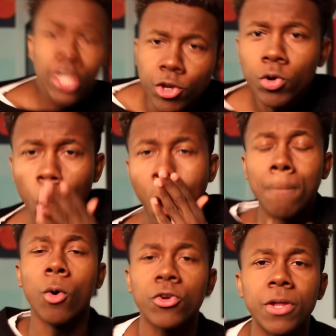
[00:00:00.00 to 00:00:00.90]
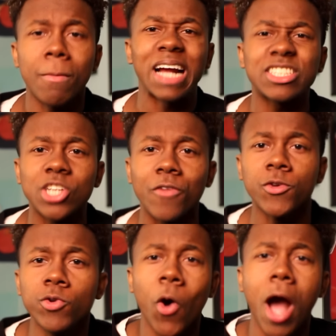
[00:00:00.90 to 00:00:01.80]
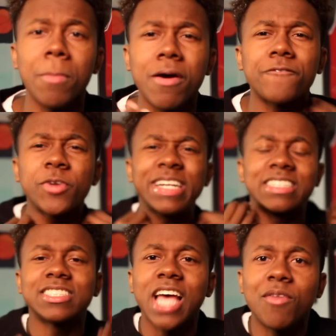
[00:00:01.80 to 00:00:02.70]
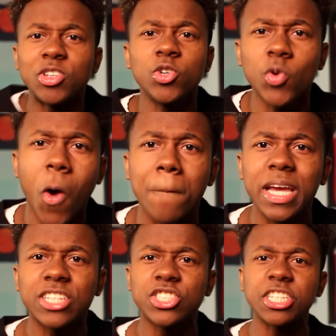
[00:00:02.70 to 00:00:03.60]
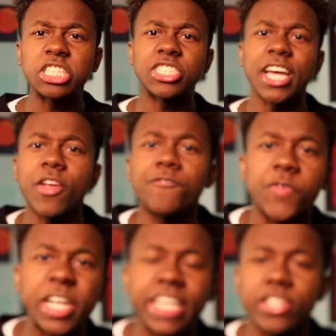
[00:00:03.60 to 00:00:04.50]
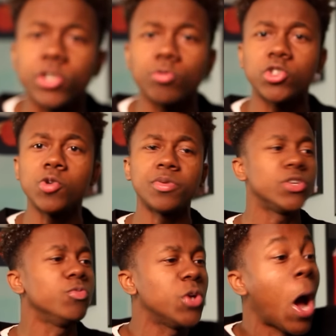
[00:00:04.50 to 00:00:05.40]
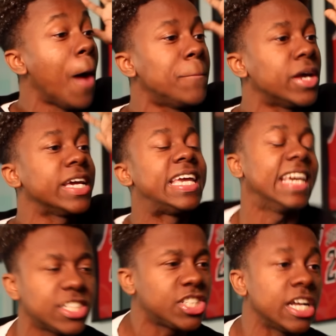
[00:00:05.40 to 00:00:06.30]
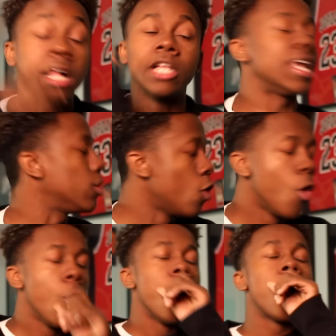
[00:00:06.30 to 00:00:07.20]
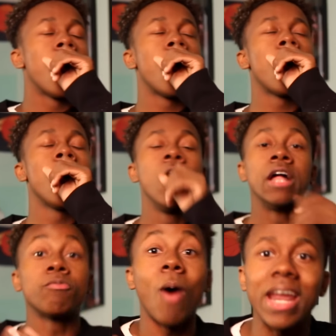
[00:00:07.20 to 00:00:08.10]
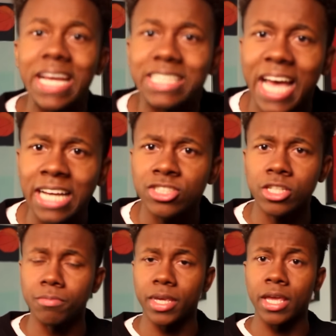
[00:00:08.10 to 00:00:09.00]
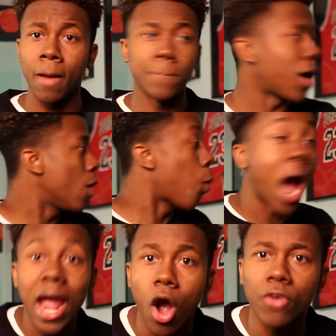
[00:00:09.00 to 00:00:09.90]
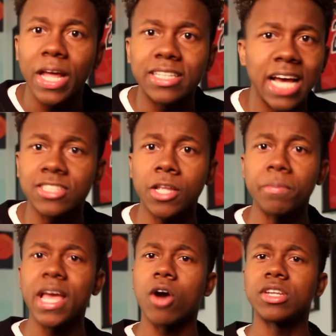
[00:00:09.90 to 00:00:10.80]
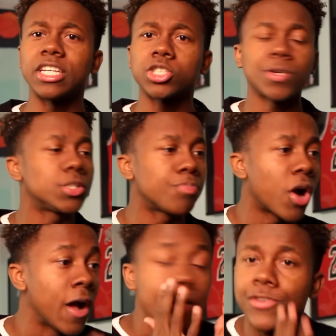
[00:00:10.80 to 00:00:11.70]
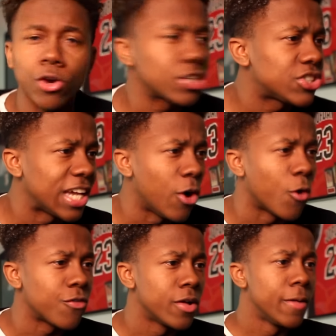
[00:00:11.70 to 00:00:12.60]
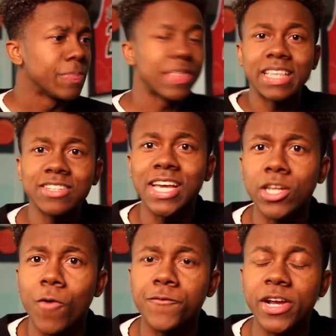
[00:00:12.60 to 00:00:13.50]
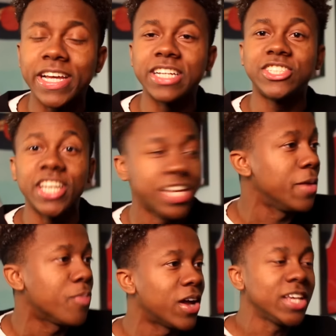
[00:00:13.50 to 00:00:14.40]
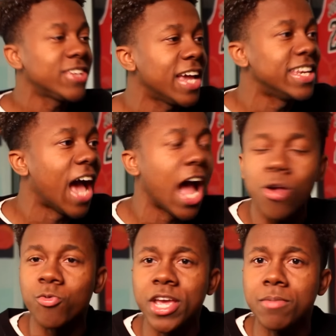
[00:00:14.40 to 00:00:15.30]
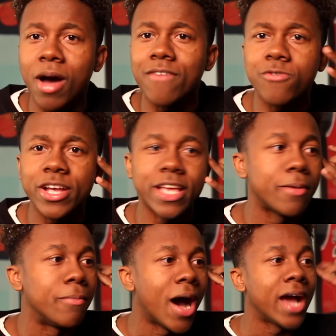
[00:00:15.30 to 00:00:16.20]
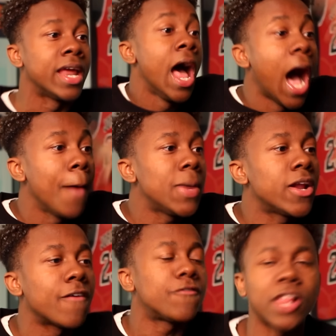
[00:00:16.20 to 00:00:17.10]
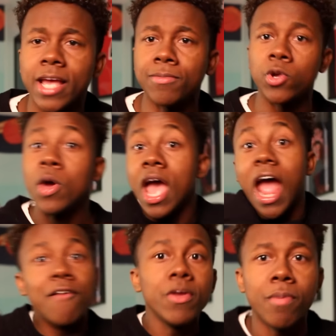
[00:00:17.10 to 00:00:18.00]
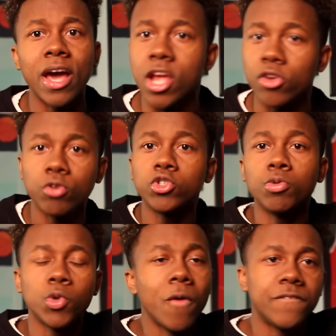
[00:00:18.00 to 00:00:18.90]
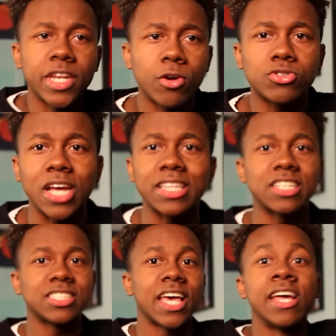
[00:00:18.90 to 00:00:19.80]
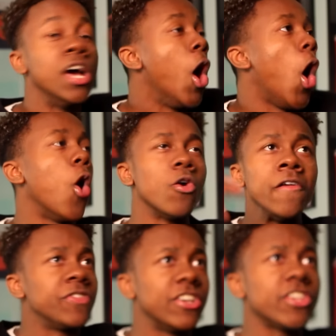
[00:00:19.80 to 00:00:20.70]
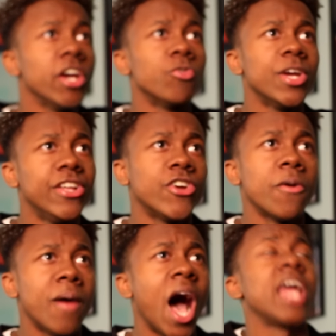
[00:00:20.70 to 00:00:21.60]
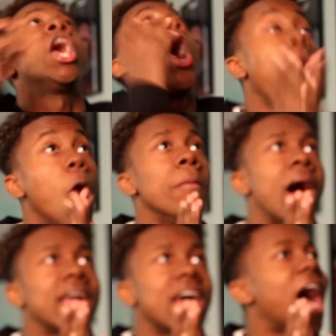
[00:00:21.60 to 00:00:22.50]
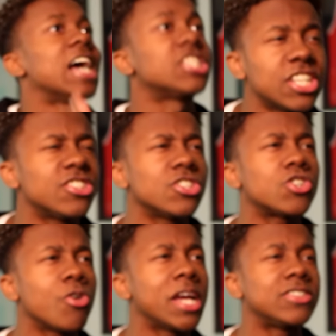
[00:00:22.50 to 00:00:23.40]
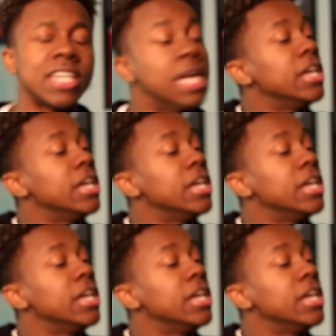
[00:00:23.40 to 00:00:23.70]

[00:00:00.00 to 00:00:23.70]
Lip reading: You know I'm more than myself. You know I'm a freaking savage. You know I'm it's just Jay the freaking YouTuber. You know I'm about to get you that. Why they testing me, bro? Why are they testing me out in these streets, bro? Yourself. Like, this ain't no freaking genie, bro. This cannot read my freaking mind. I'm about to flame you. Everybody on YouTube doing videos like this saying, oh, this can read your mind. Oh my gosh, this is crazy.